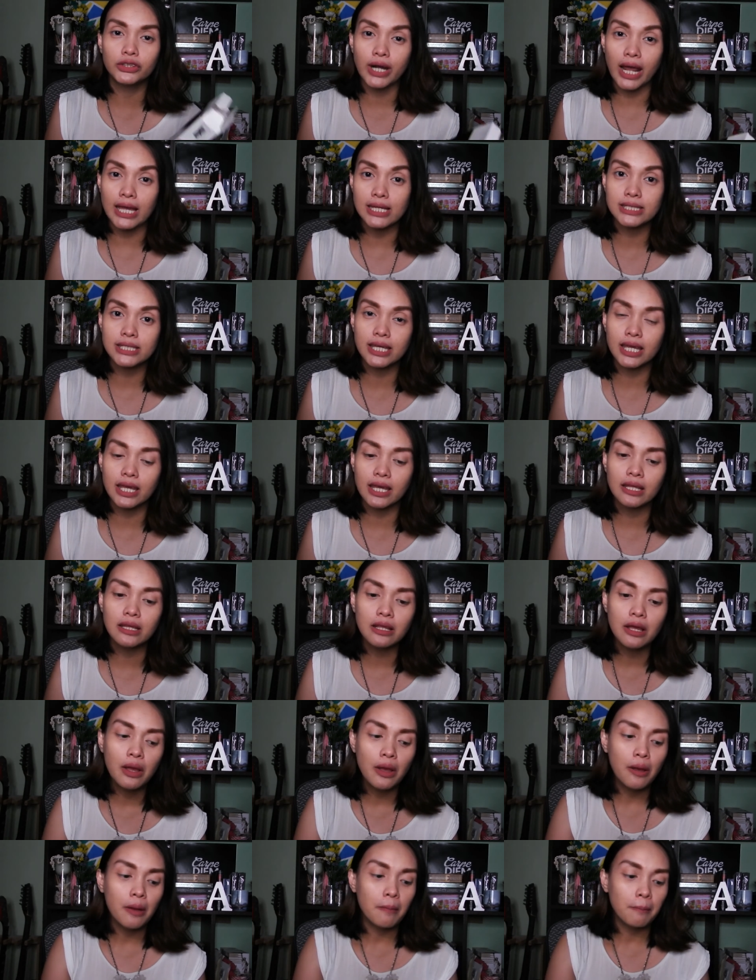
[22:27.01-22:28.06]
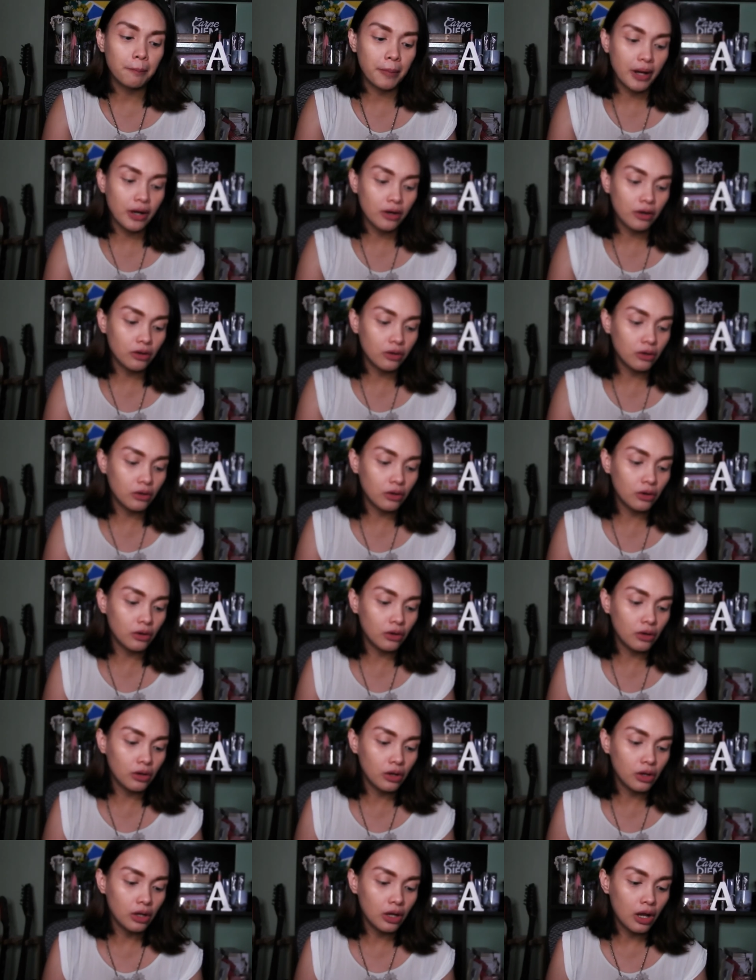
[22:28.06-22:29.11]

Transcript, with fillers: dry skin. Pero,